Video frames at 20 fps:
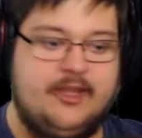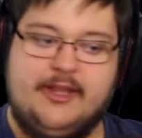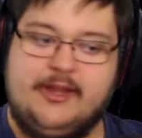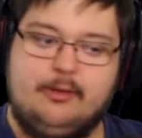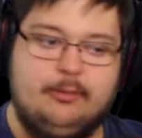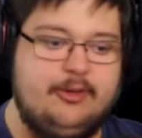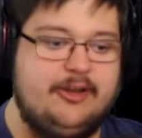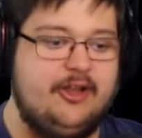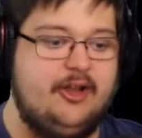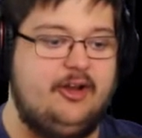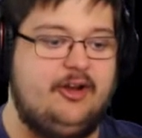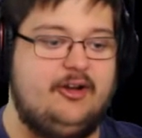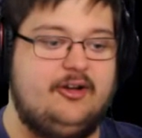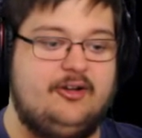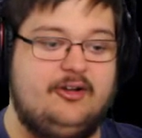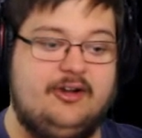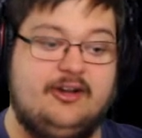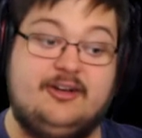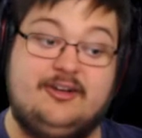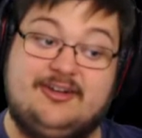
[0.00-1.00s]
Here we are,
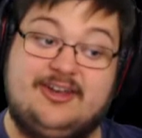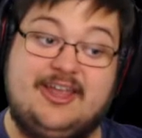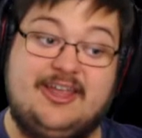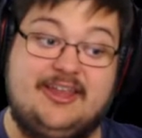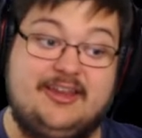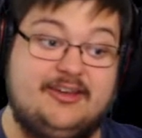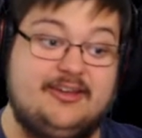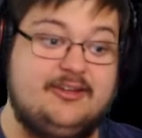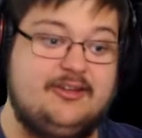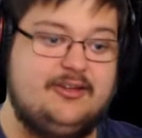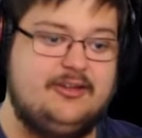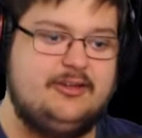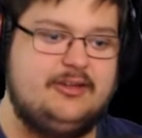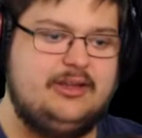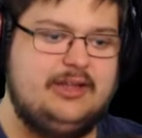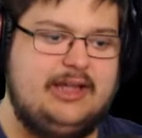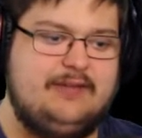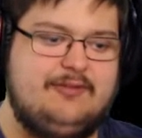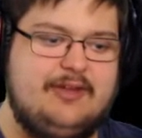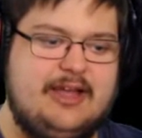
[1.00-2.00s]
on our date.
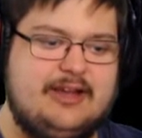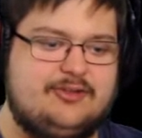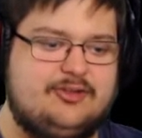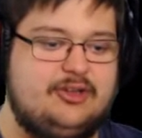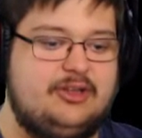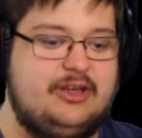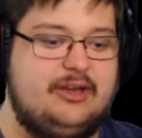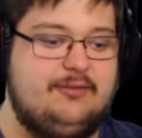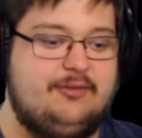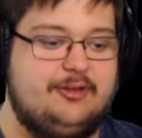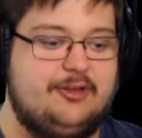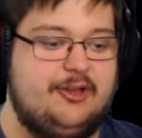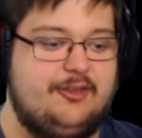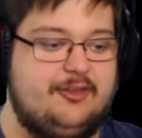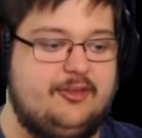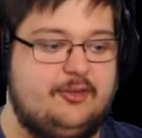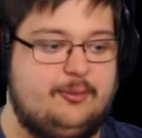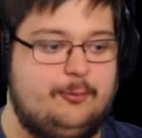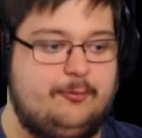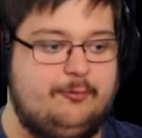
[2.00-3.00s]
I've actually never
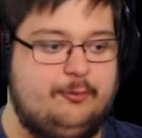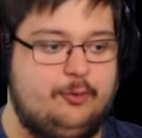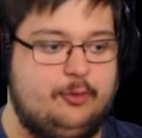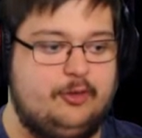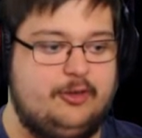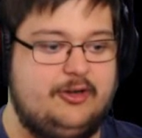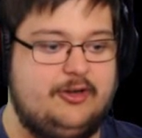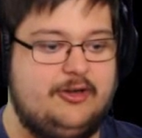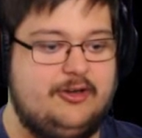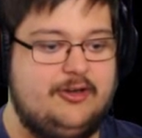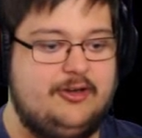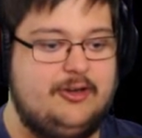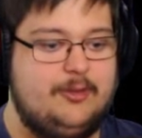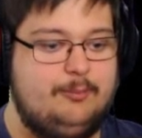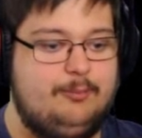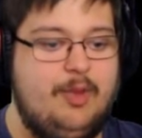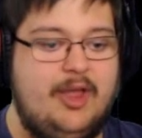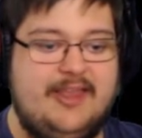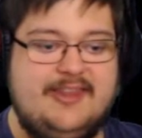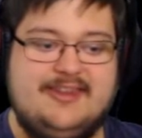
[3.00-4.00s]
done this before.
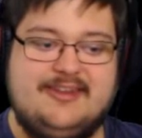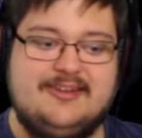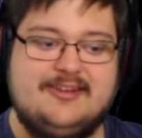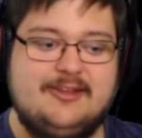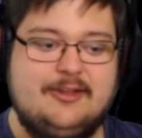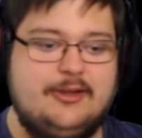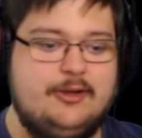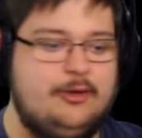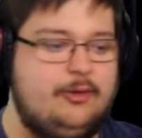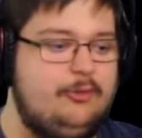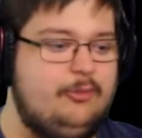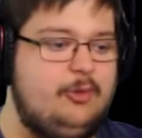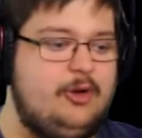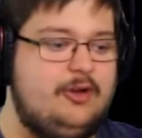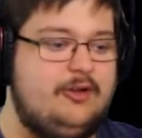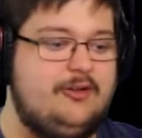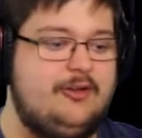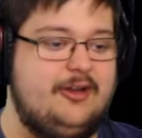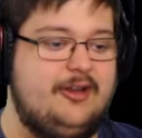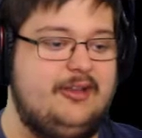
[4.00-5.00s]
But, you don't
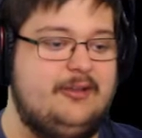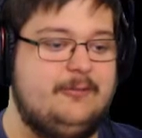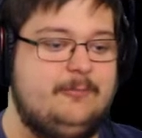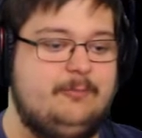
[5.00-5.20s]
worry.